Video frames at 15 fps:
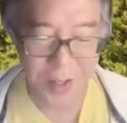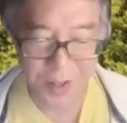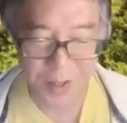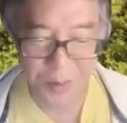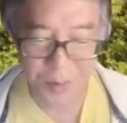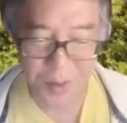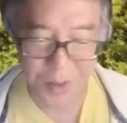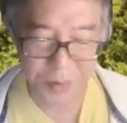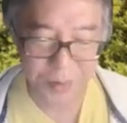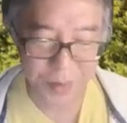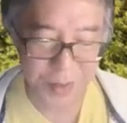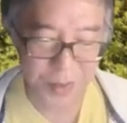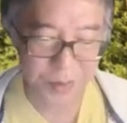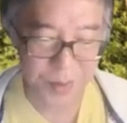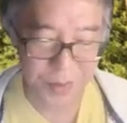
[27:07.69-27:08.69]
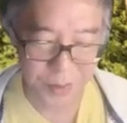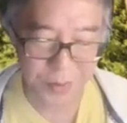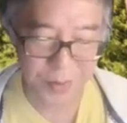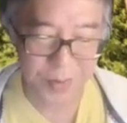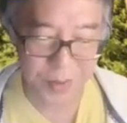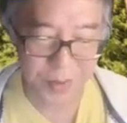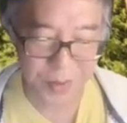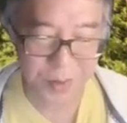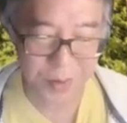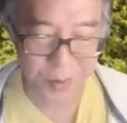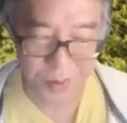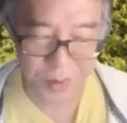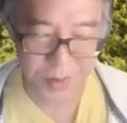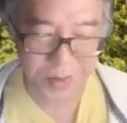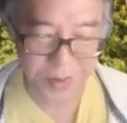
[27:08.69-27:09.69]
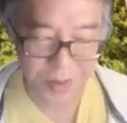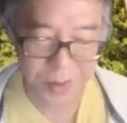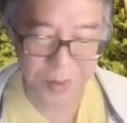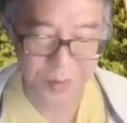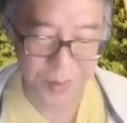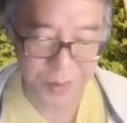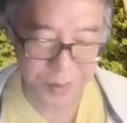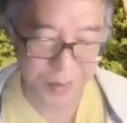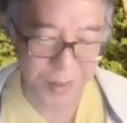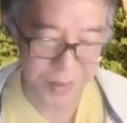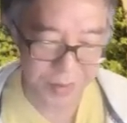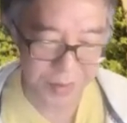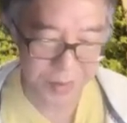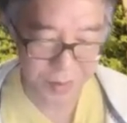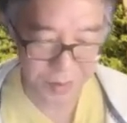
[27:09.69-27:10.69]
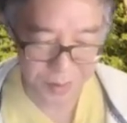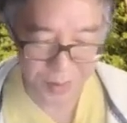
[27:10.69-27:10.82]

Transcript: in my freshman physics course in mathematics.